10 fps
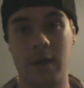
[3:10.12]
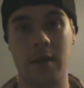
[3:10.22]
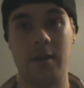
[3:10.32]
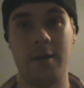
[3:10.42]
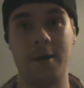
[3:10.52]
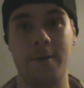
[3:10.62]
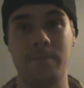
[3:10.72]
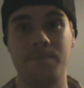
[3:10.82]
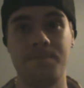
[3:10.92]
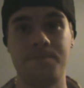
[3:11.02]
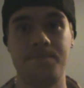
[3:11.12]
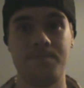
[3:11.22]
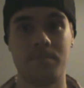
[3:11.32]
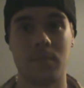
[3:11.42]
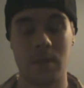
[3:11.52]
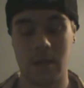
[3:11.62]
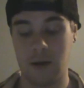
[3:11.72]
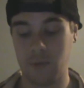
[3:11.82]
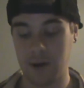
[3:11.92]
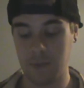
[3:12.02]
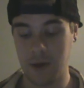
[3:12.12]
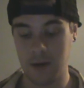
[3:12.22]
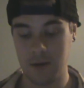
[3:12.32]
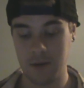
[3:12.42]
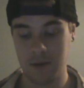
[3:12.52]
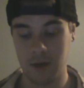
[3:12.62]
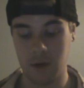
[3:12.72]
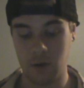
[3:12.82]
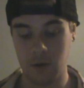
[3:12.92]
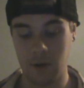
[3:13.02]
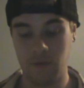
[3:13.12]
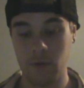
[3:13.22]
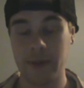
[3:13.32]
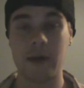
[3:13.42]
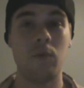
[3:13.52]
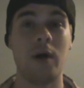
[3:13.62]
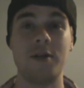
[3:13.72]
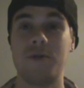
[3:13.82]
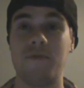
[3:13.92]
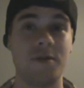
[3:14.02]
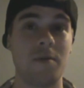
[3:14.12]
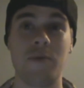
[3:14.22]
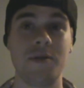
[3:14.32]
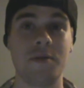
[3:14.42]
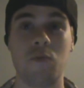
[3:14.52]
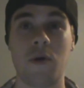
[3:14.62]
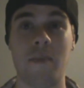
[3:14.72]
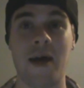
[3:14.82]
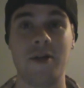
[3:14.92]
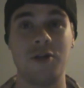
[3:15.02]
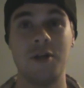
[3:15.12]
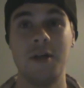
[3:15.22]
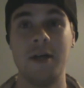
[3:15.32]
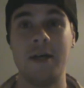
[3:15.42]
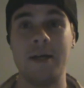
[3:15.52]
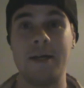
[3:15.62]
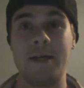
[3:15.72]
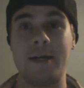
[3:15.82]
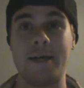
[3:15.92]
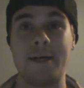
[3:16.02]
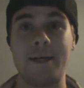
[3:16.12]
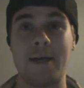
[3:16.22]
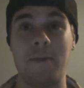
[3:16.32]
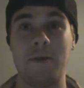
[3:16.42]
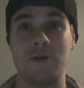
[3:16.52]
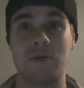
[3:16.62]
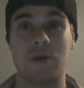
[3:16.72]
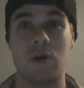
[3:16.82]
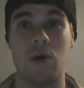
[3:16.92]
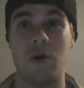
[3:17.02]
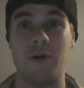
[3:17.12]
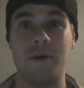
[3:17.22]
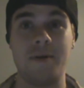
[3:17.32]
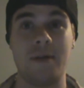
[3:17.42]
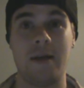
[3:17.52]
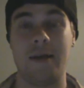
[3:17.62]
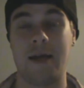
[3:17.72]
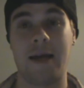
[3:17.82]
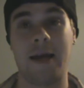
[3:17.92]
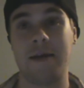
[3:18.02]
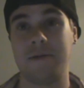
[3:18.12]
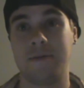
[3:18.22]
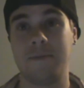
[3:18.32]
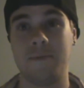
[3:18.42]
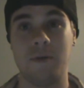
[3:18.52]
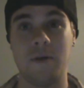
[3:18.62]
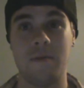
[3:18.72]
and I recommend, if you're only going to watch for some reason one match on this card, I guess